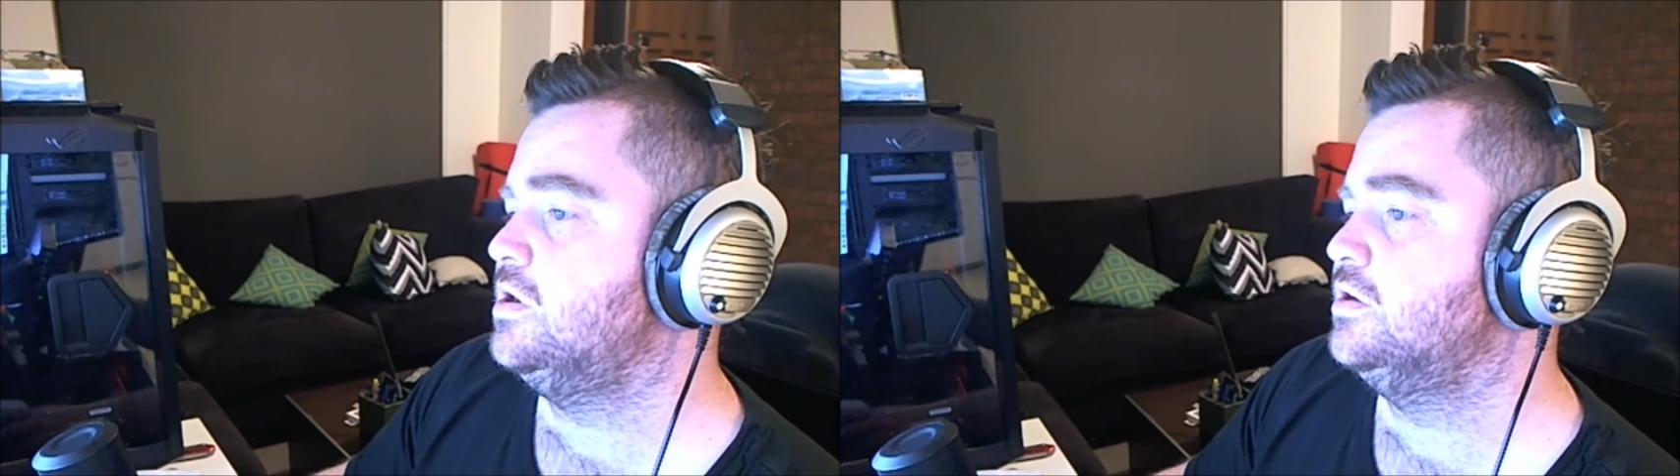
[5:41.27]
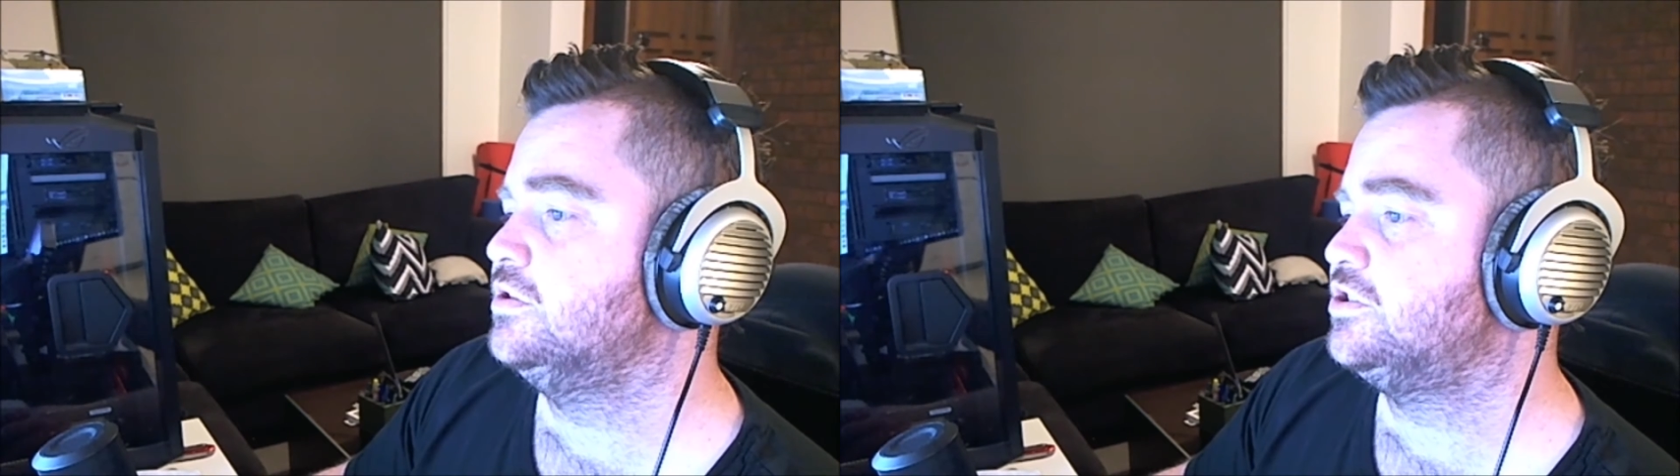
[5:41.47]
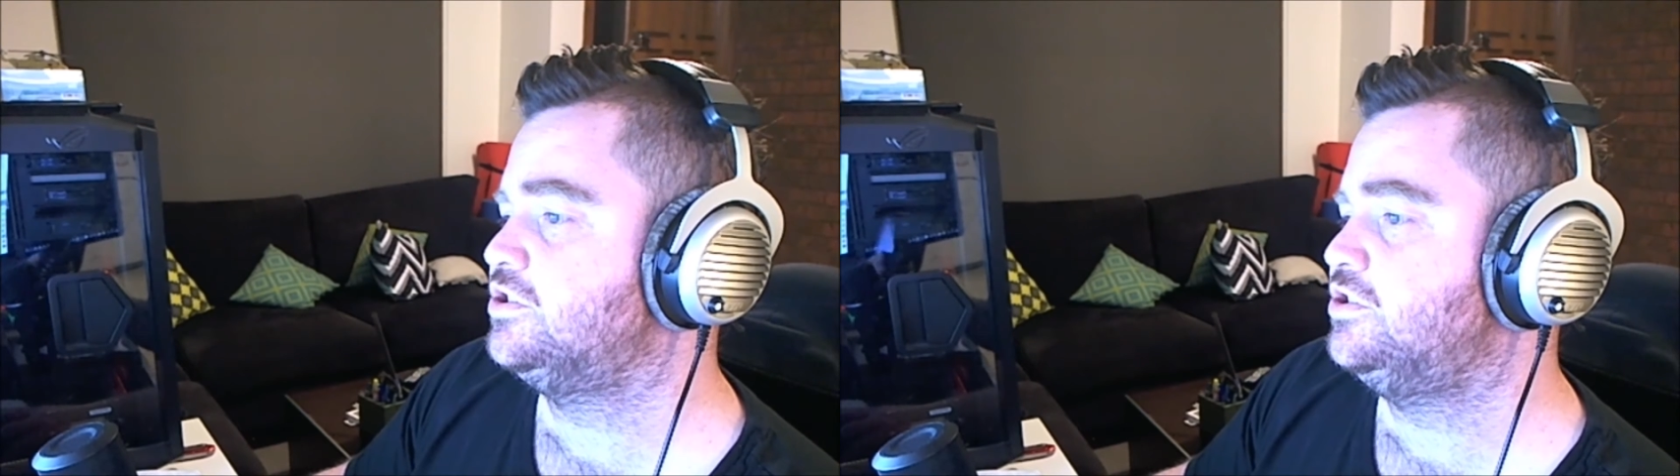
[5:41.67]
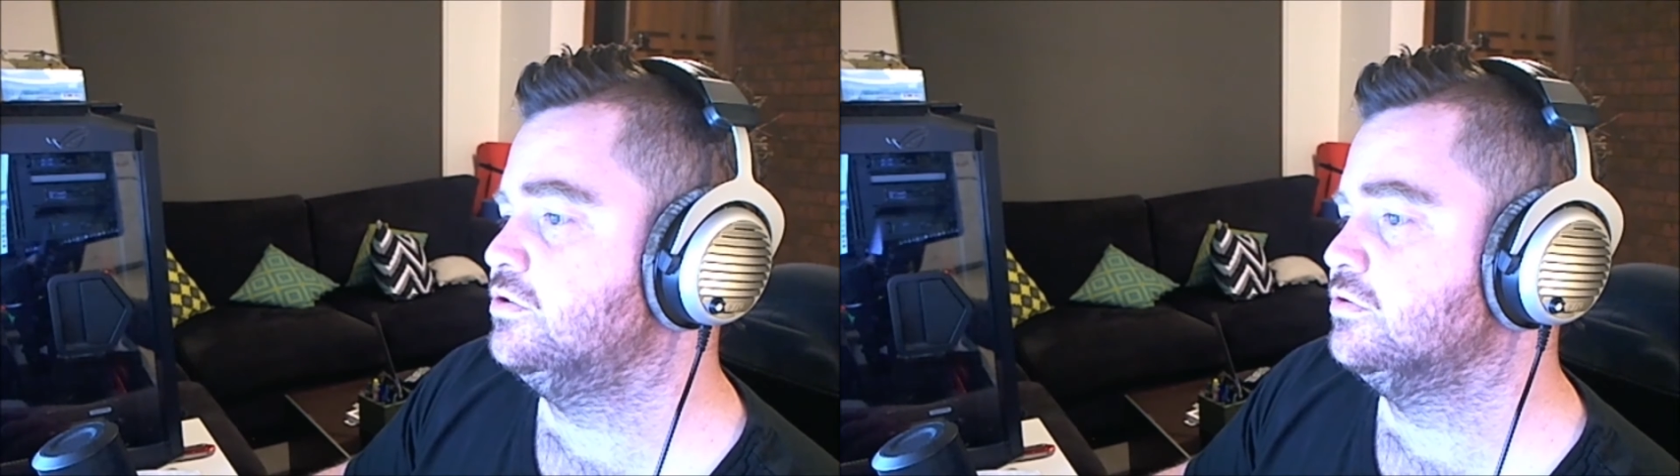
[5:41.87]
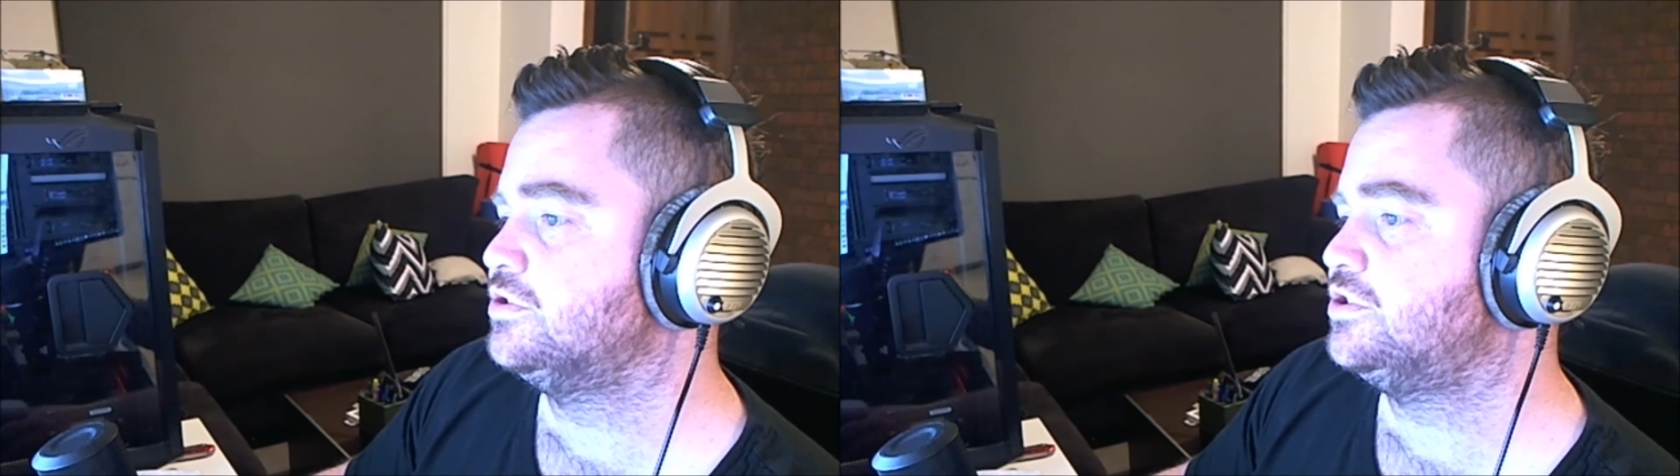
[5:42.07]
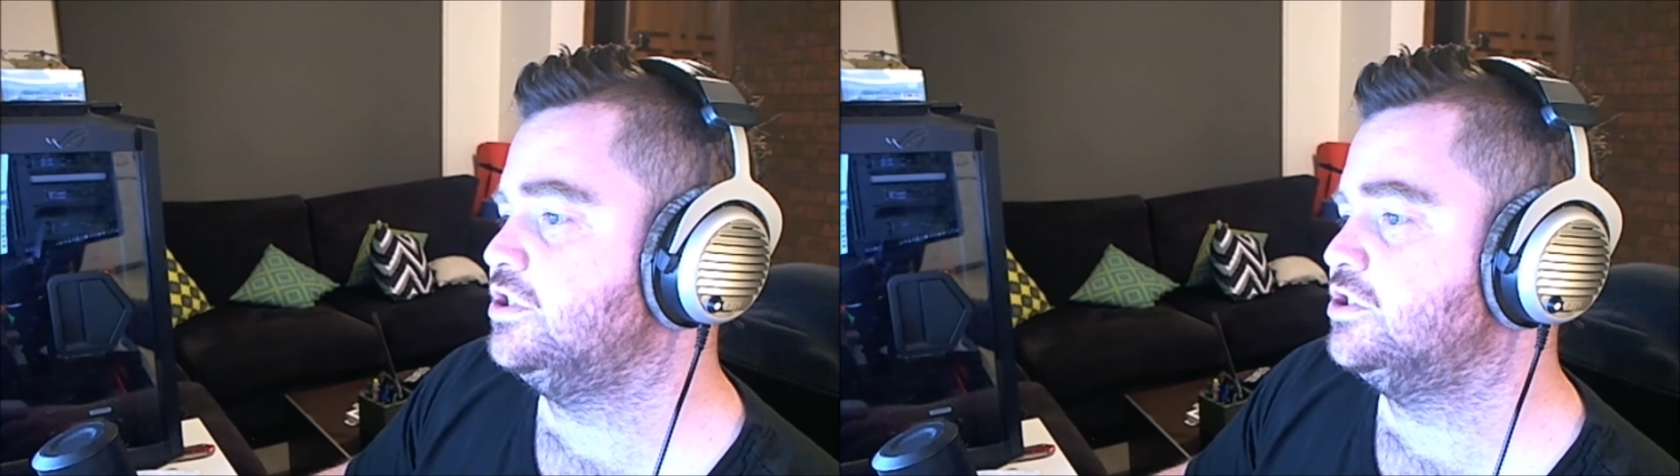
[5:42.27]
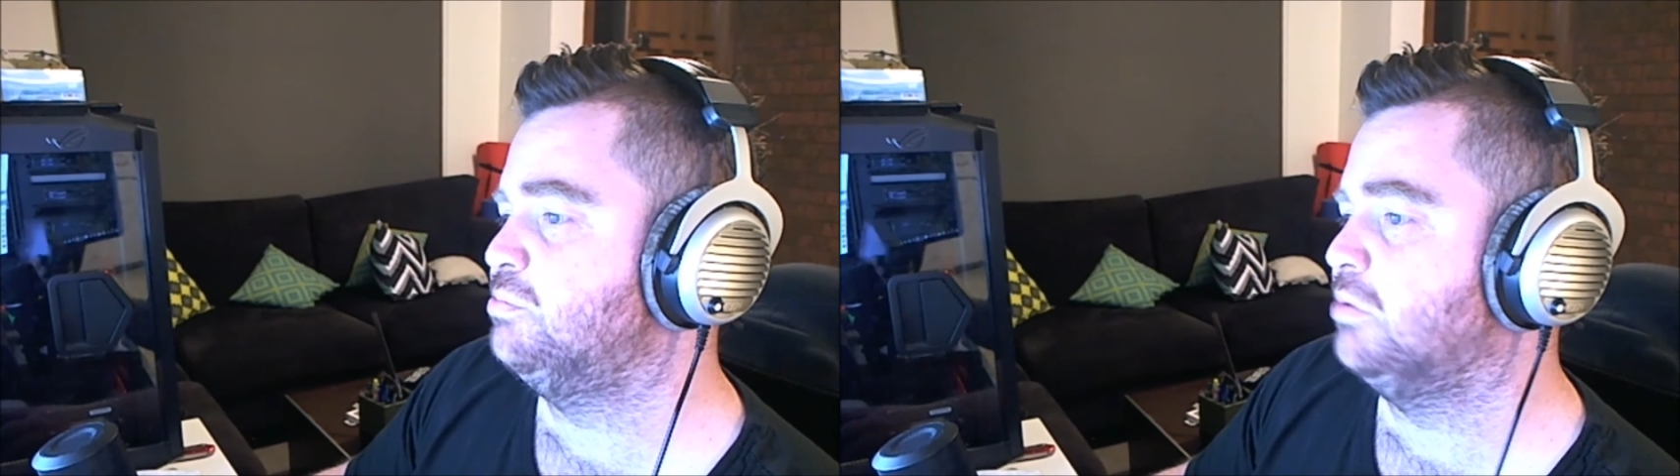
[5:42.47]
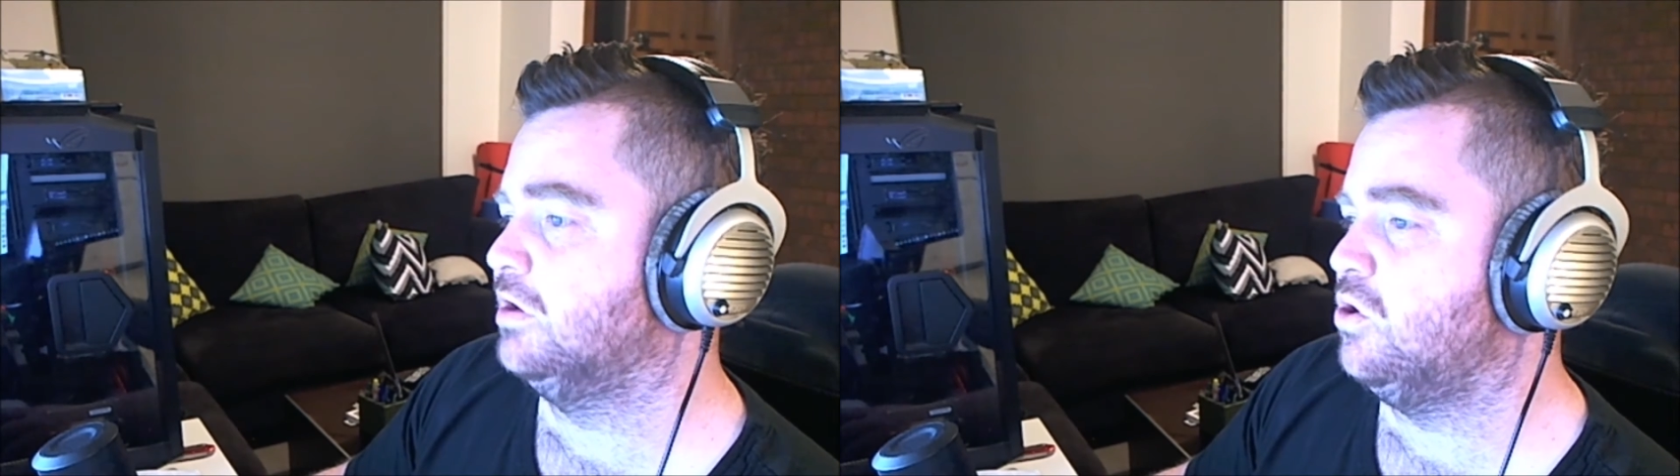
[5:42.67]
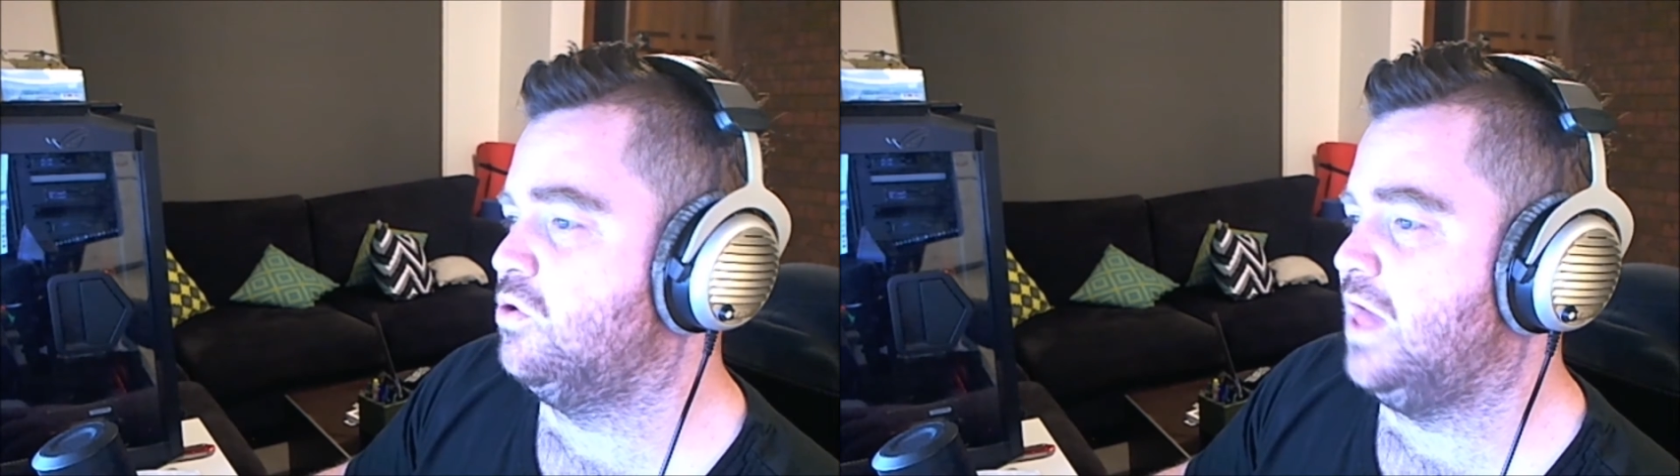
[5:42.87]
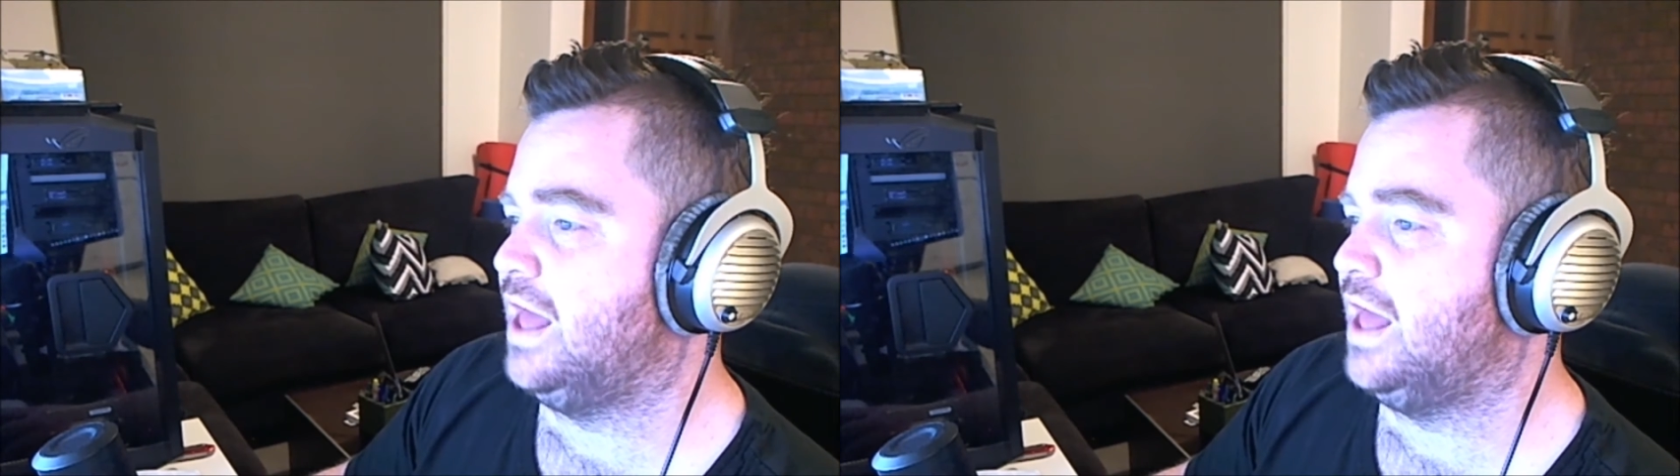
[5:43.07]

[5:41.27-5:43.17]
still sits below that